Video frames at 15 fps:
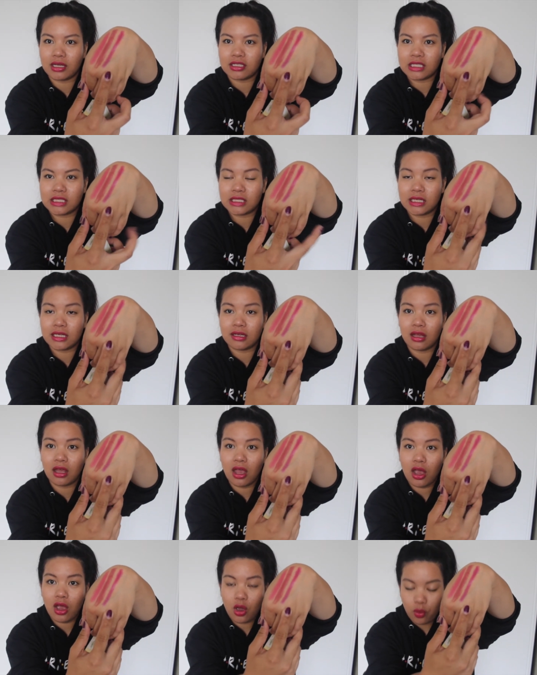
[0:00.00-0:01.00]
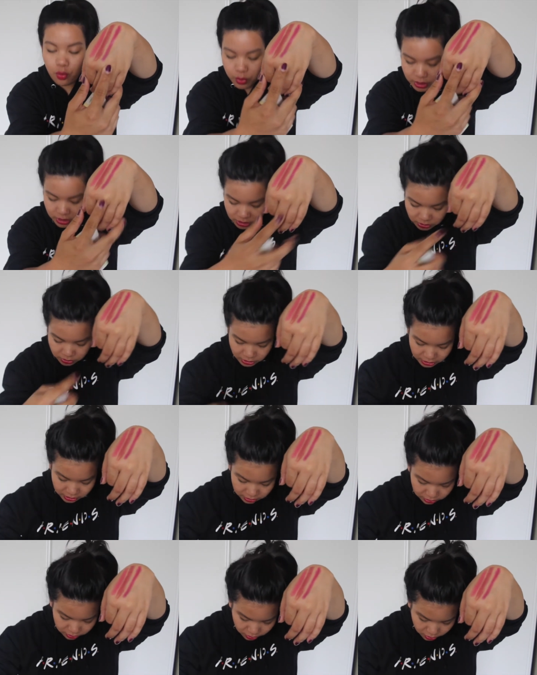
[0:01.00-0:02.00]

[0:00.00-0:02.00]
just did which is